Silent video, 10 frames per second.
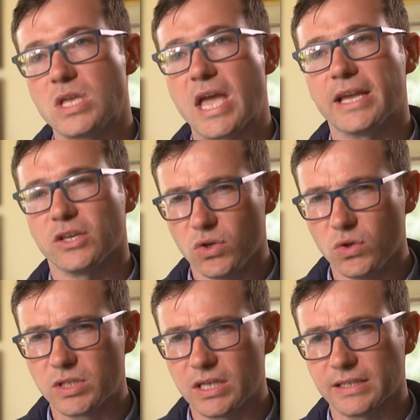Yeah,
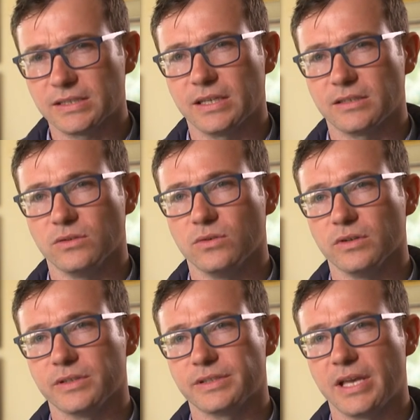hugely exciting
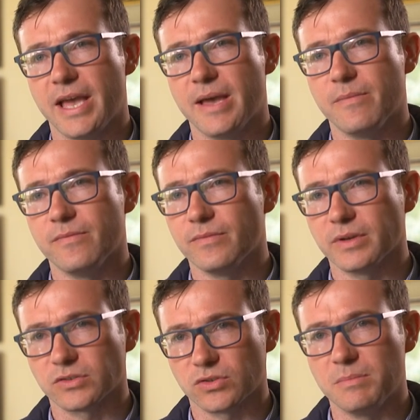horse. Um,
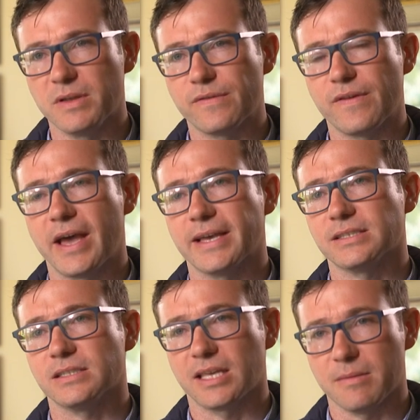extremely
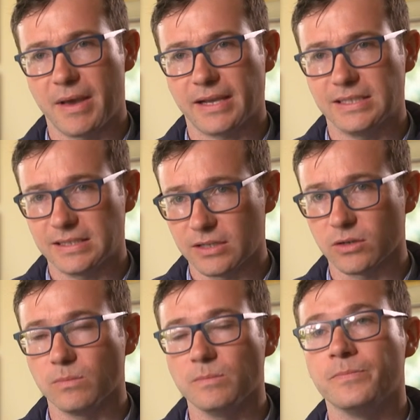fast. He came back this
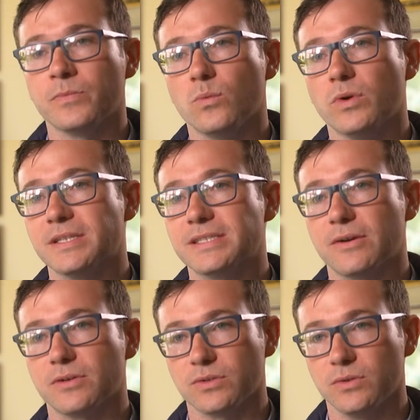year and won in
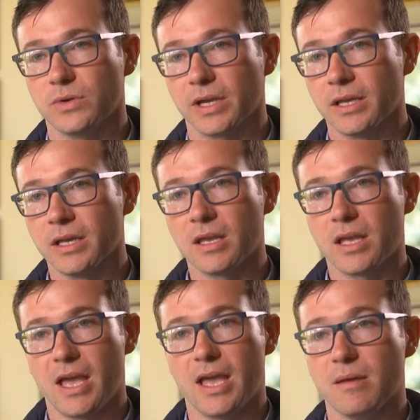Saratoga,
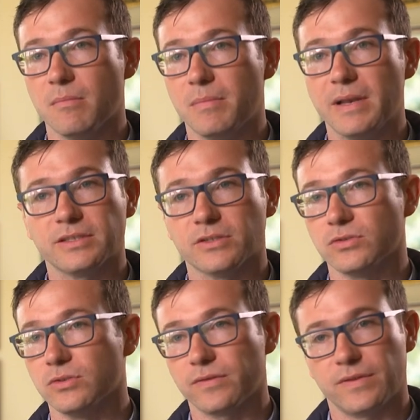um, blistered
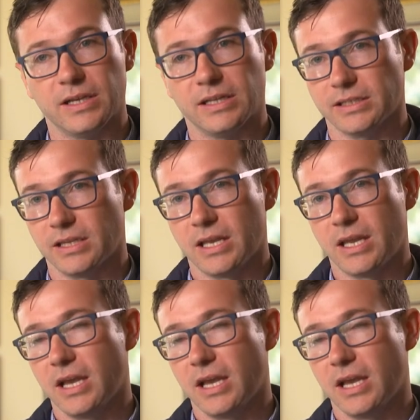through the field and